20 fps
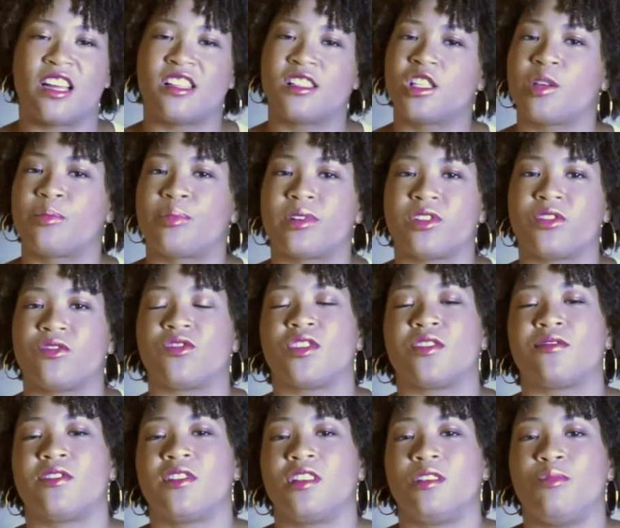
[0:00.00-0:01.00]
out the
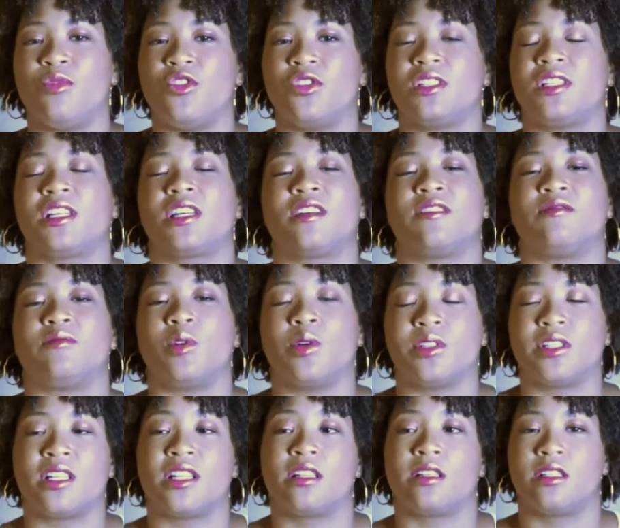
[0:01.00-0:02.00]
producer for the music of
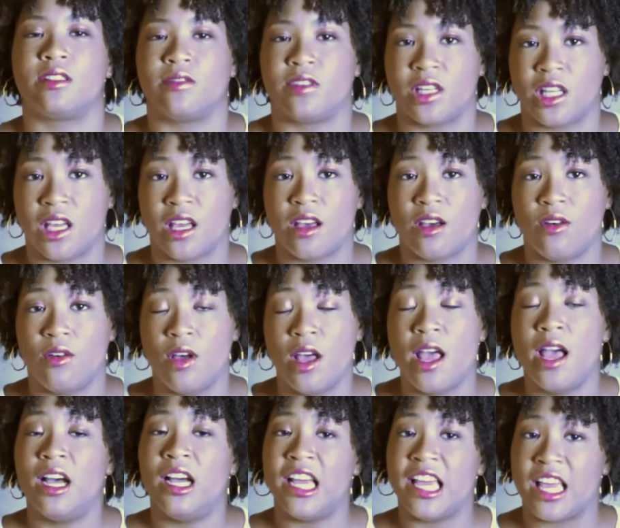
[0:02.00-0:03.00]
most of this video,
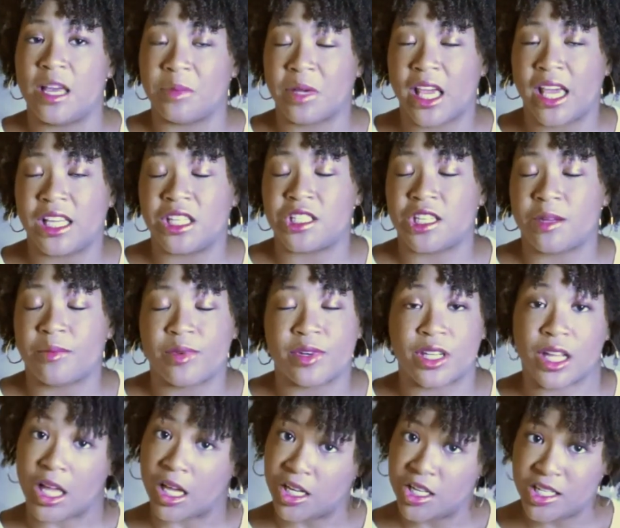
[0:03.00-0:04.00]
AMKG
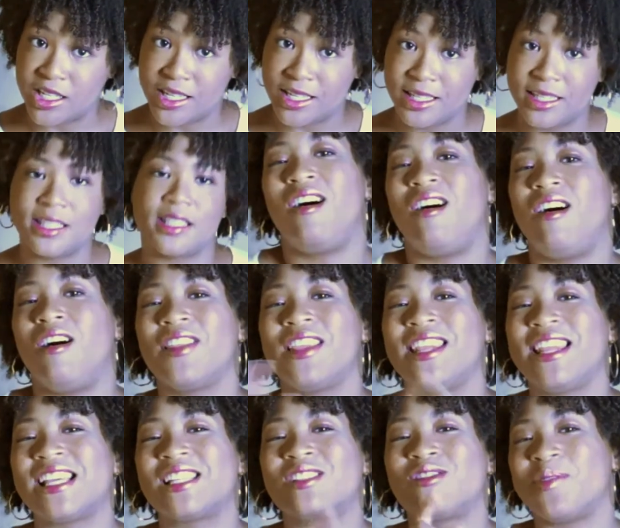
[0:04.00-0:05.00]
Productions. All the
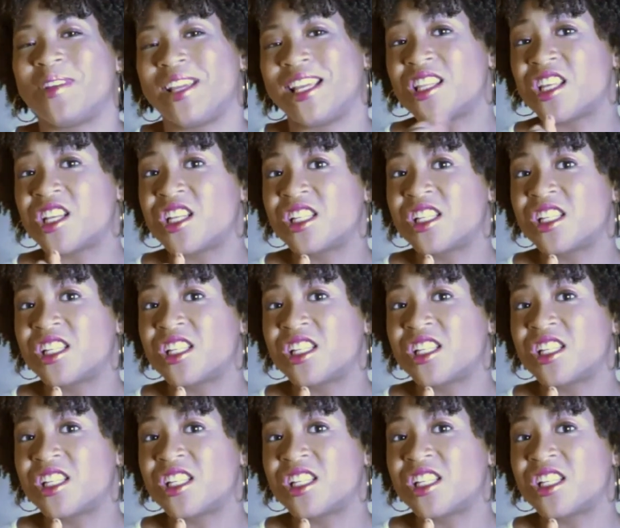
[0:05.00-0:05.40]
links will be in the